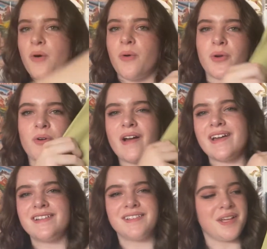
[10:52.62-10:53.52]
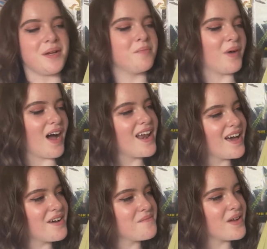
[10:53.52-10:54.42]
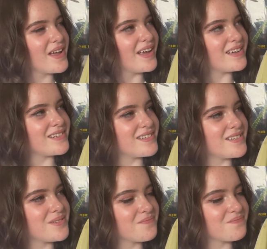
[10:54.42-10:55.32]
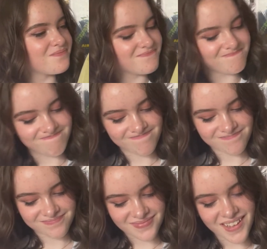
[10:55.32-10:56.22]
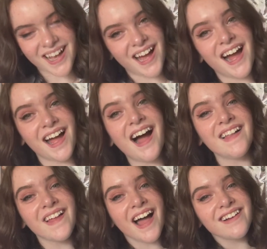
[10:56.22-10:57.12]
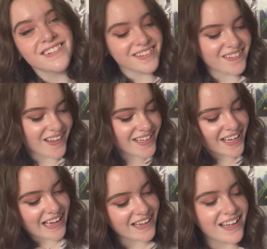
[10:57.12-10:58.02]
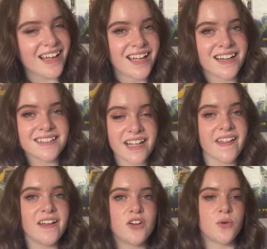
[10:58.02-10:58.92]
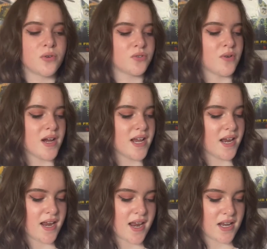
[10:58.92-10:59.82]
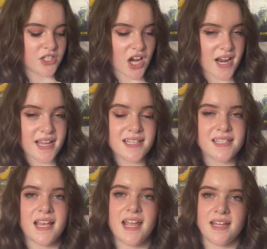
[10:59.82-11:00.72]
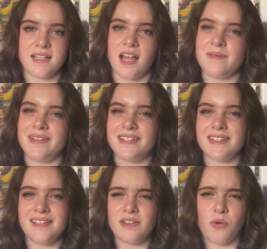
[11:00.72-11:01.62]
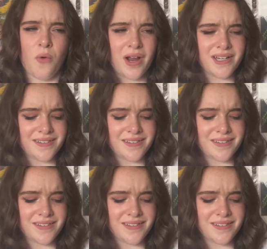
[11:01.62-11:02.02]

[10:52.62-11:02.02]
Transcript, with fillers: corduroy just like button up and I, I, I really like it because I like corduroy jackets and I mean this isn't quite a,